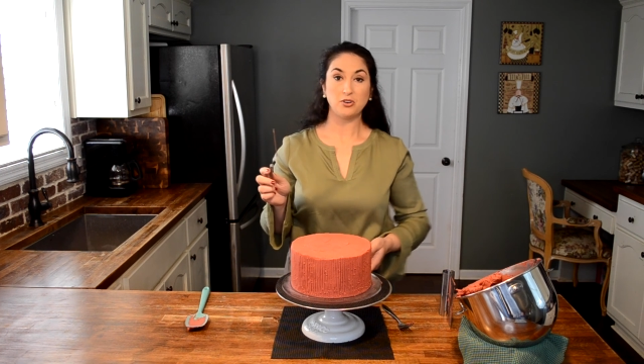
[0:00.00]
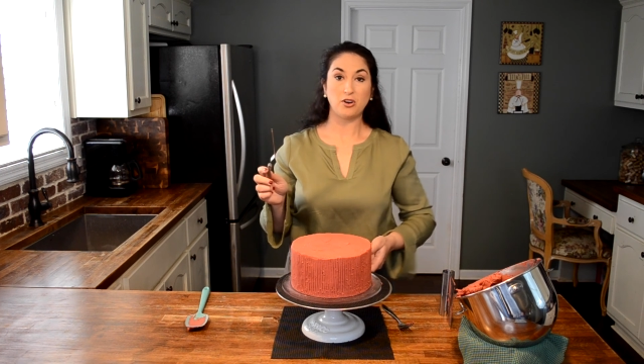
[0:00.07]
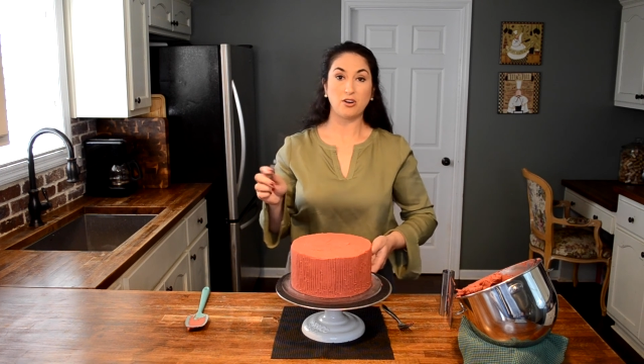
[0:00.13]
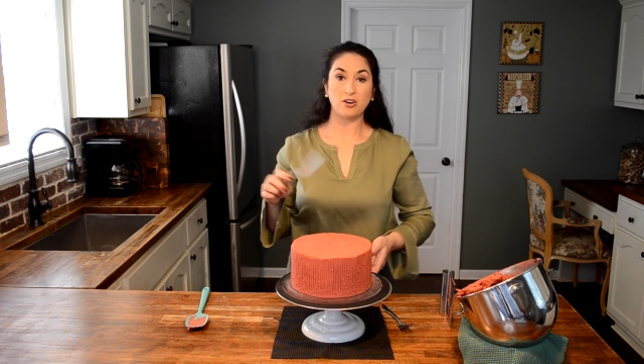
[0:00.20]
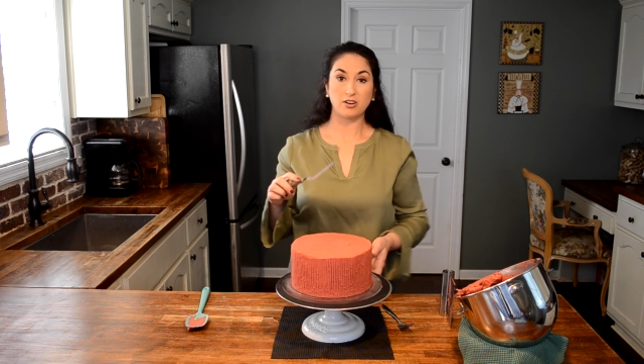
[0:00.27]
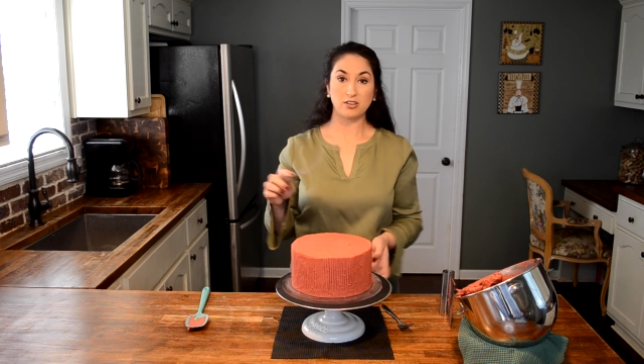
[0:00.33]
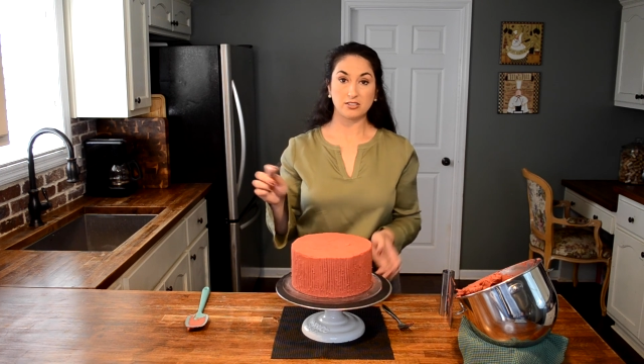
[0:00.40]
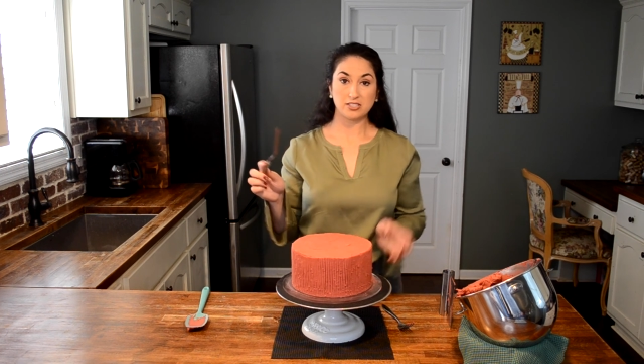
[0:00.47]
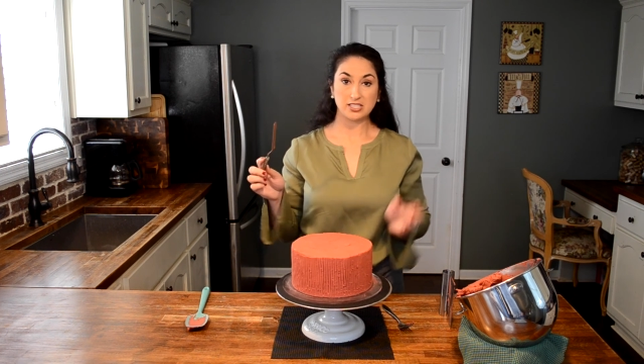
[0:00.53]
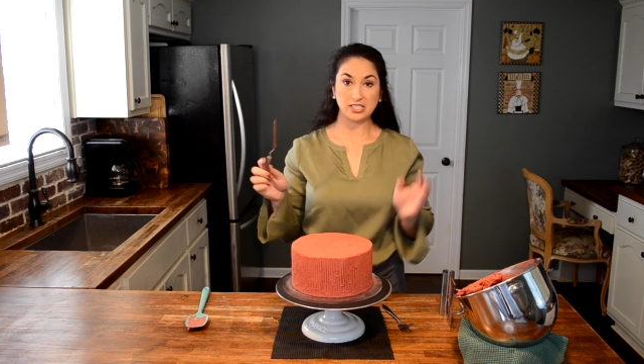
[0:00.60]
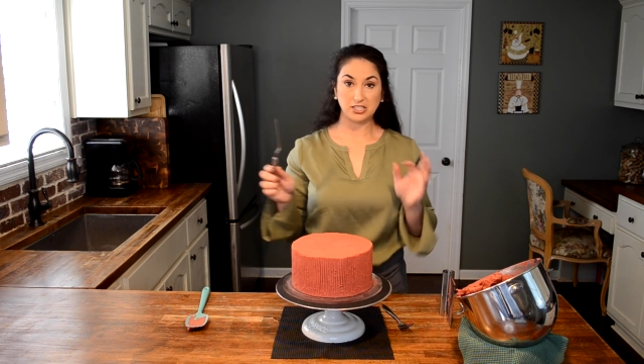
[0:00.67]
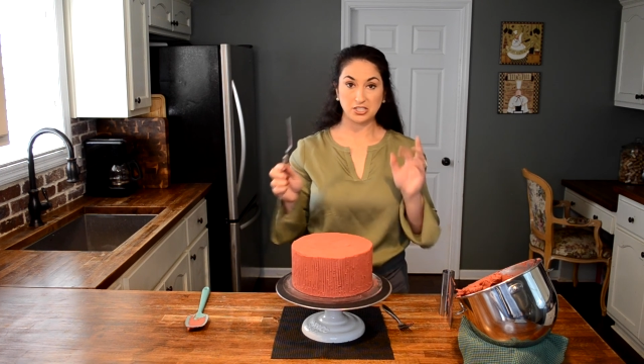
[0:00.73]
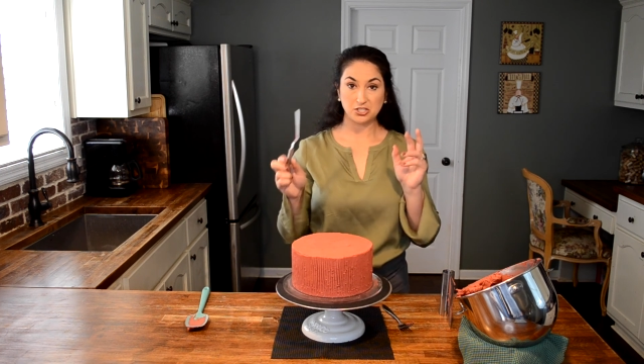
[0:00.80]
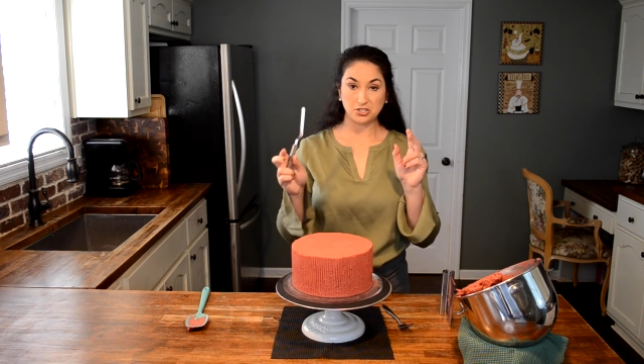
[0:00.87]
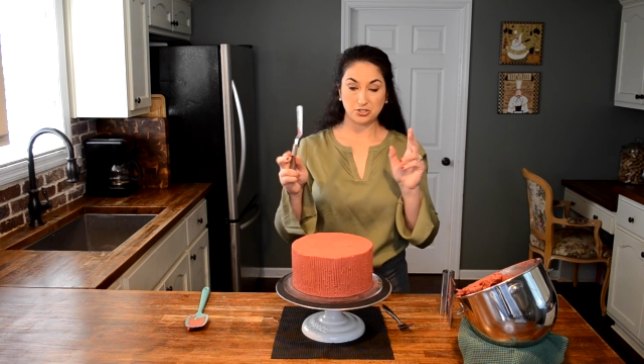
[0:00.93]
our
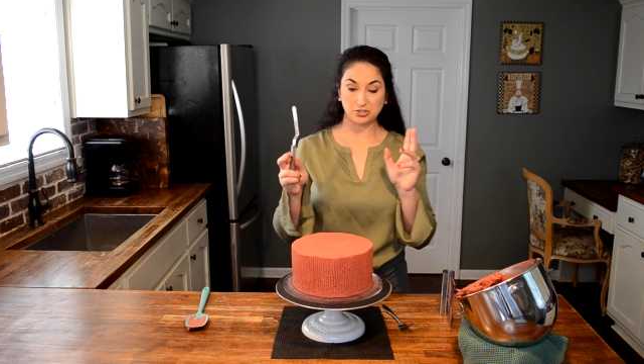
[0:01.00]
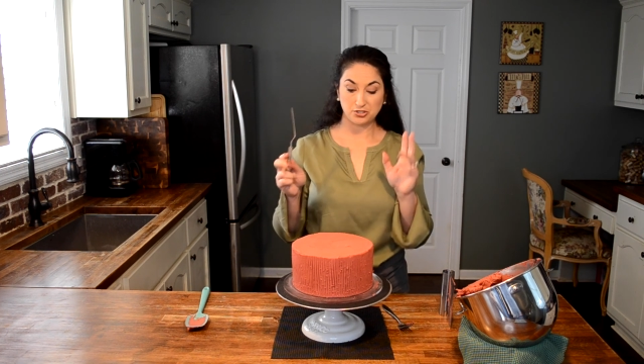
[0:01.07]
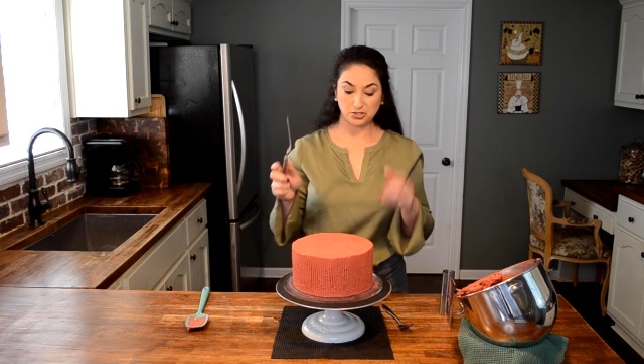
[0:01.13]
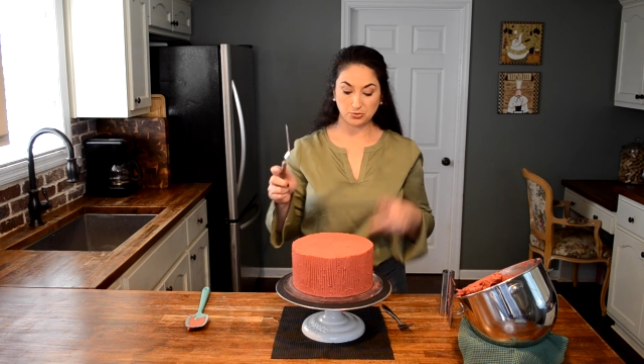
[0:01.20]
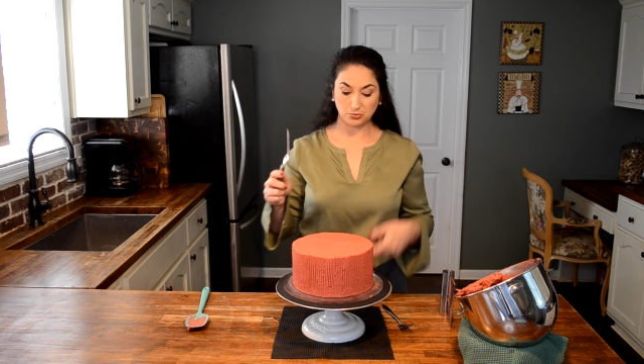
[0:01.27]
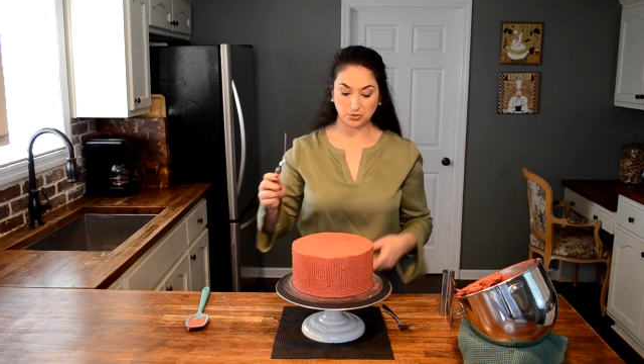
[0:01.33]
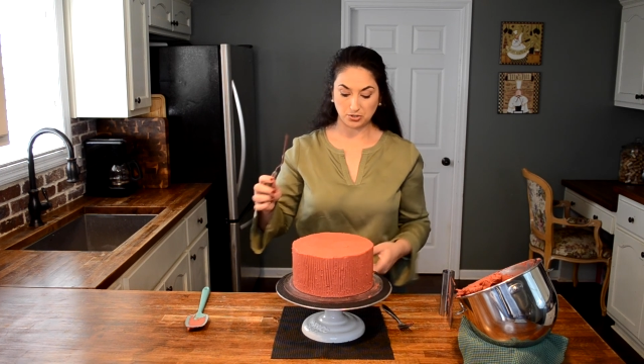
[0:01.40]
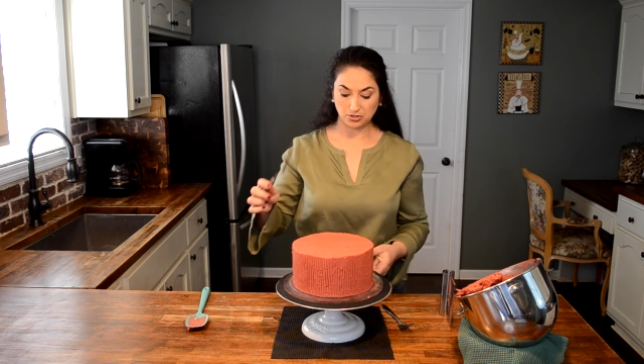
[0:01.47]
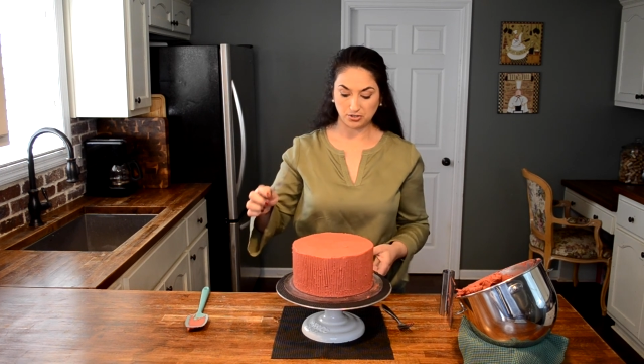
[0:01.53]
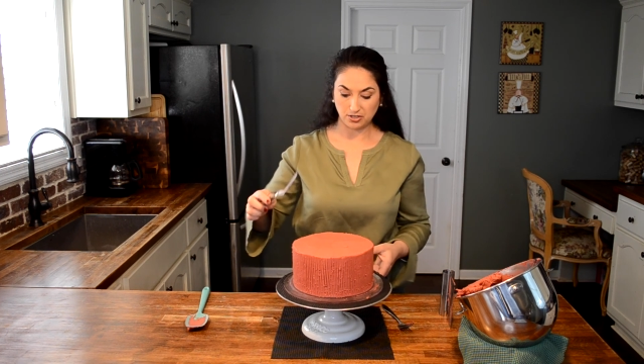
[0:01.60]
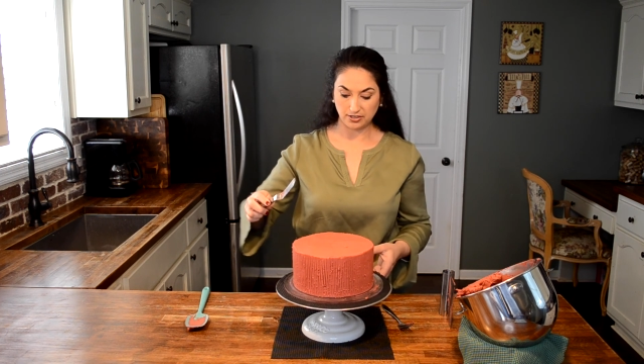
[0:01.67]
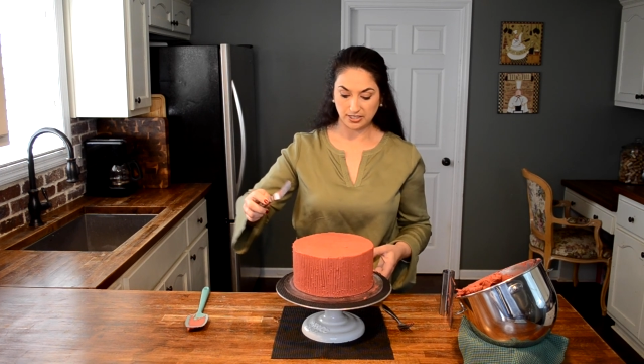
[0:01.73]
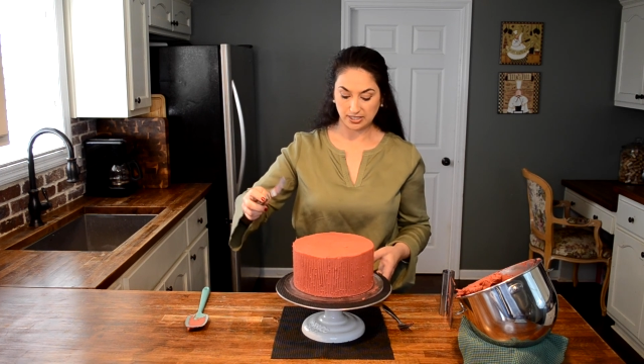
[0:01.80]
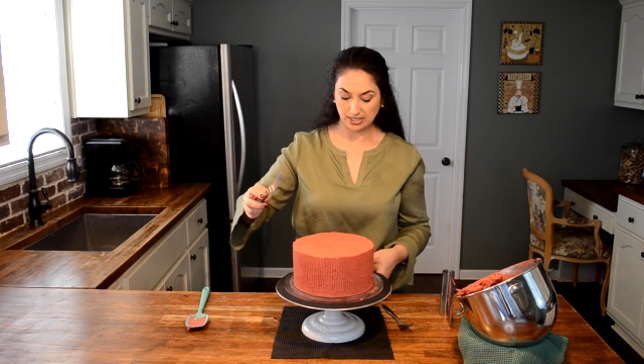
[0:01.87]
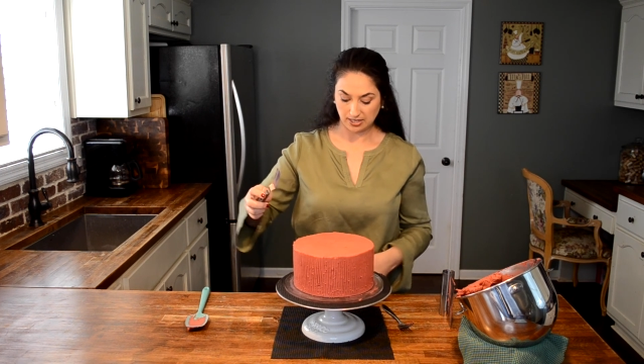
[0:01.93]
signature swirl
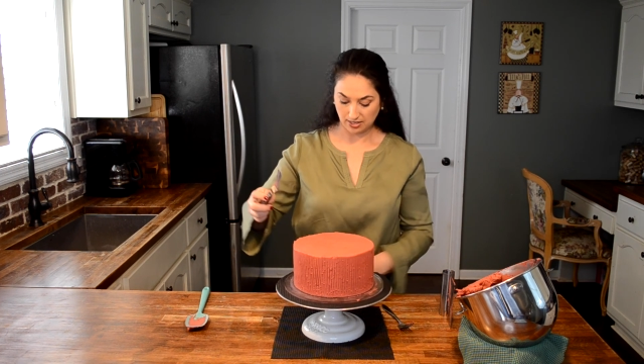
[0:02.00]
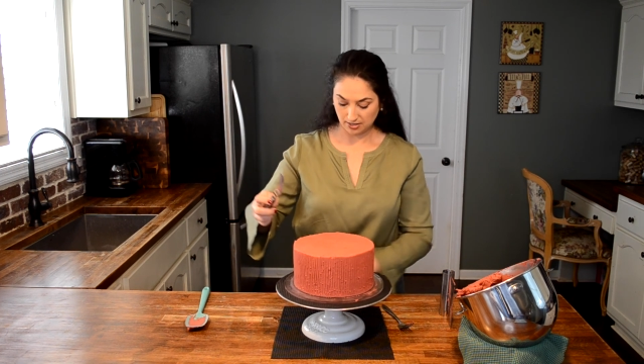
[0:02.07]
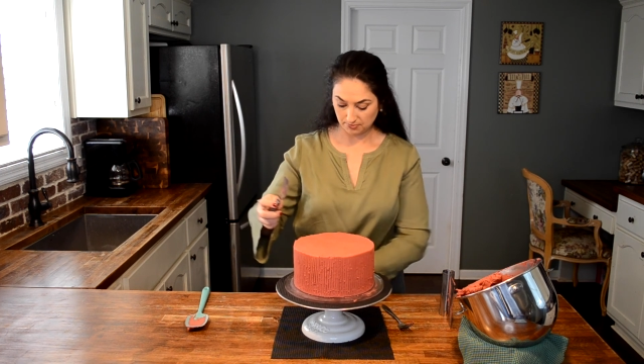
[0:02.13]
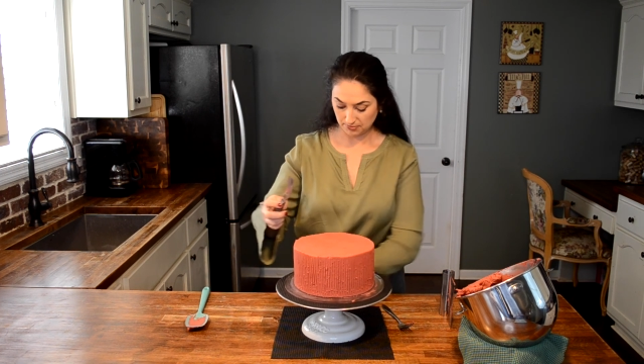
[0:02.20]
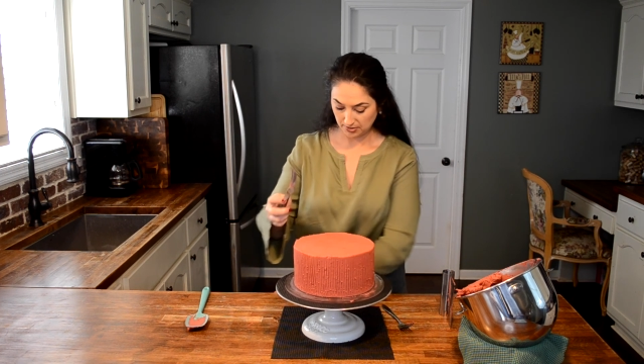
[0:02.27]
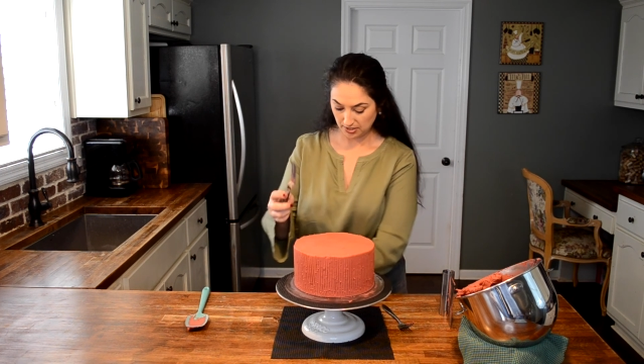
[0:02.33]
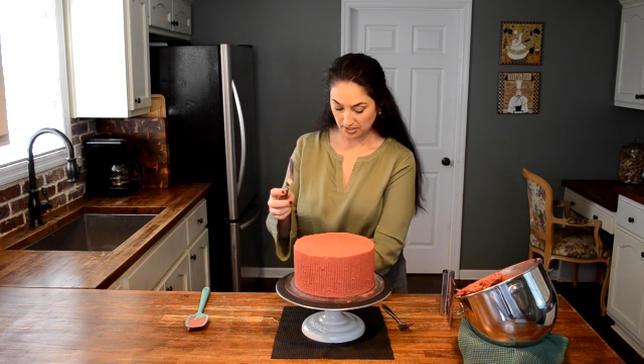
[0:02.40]
on the top.